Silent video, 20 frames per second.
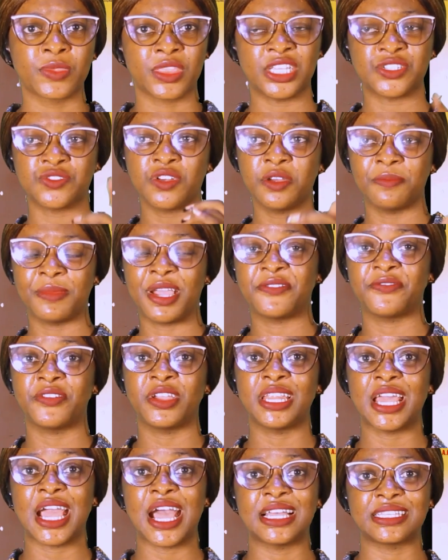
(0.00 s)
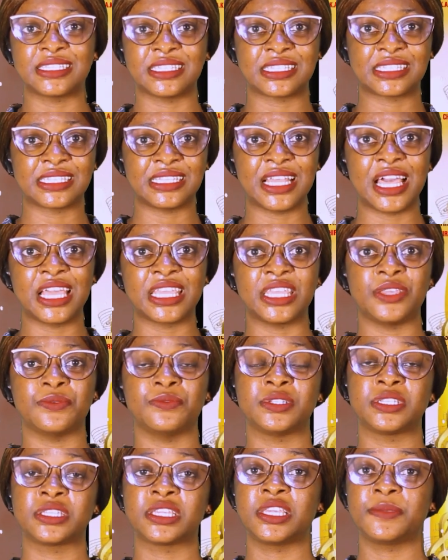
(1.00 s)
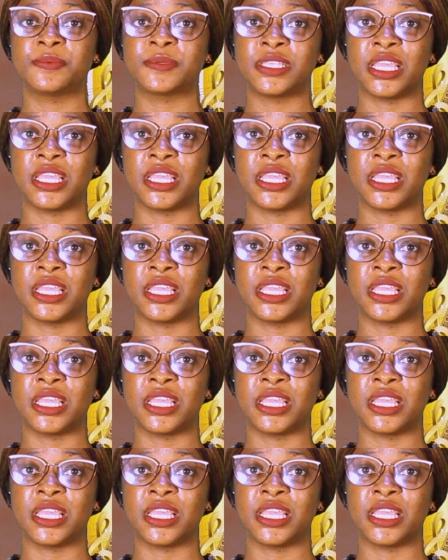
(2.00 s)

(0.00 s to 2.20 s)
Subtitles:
There's one of my friends that has a slang. He would keep